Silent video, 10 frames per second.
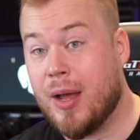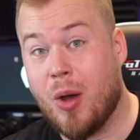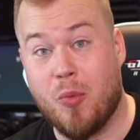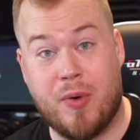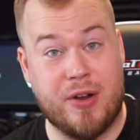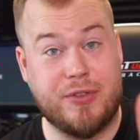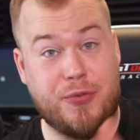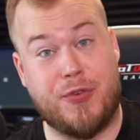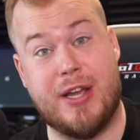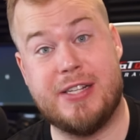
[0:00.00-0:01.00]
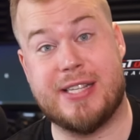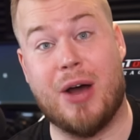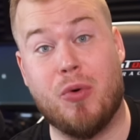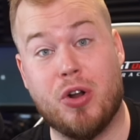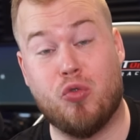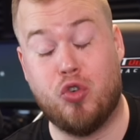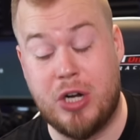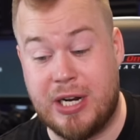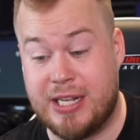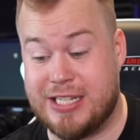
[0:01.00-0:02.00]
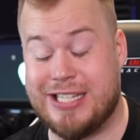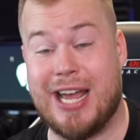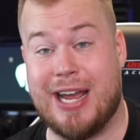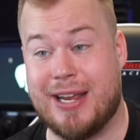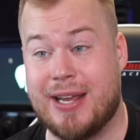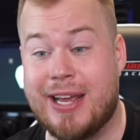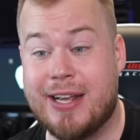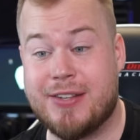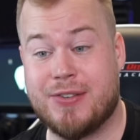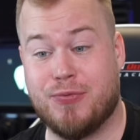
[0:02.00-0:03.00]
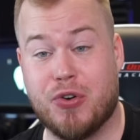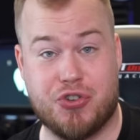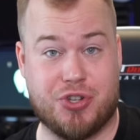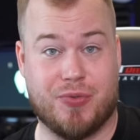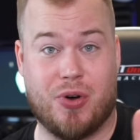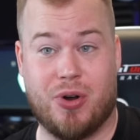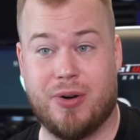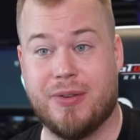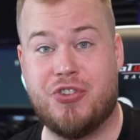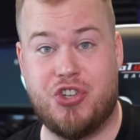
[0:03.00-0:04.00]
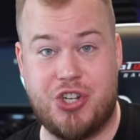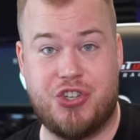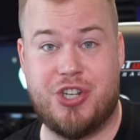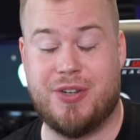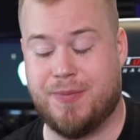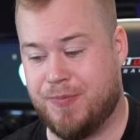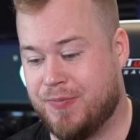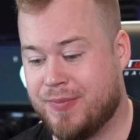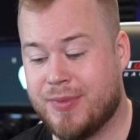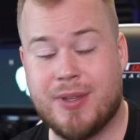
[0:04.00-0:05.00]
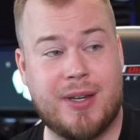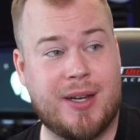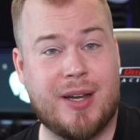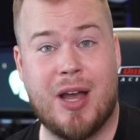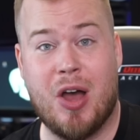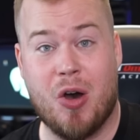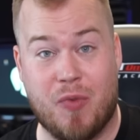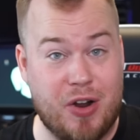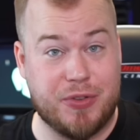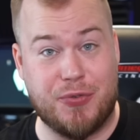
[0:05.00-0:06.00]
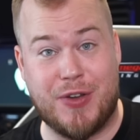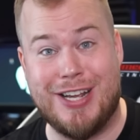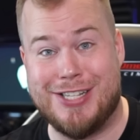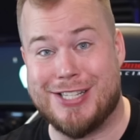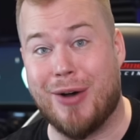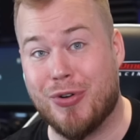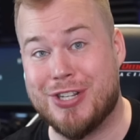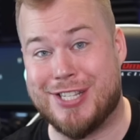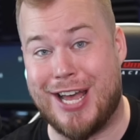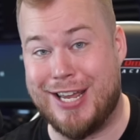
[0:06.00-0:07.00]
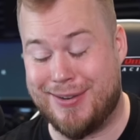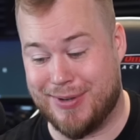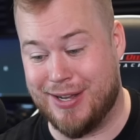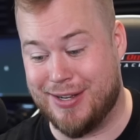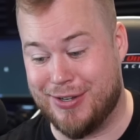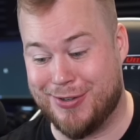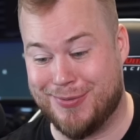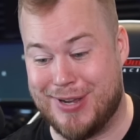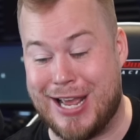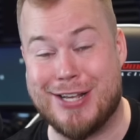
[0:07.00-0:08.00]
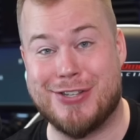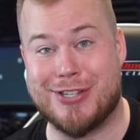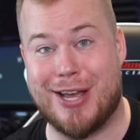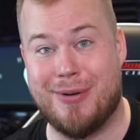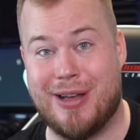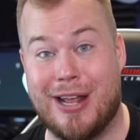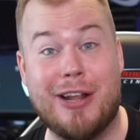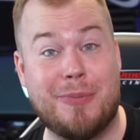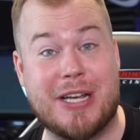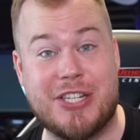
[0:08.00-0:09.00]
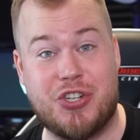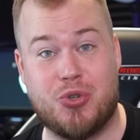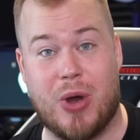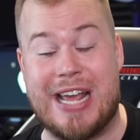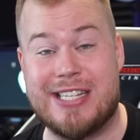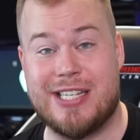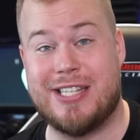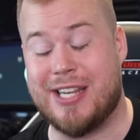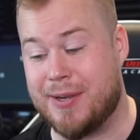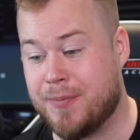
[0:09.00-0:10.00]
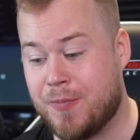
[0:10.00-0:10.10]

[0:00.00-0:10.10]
One of the things I want to really say is, first of all, GG. One of the things I want to say is a little message to ACC.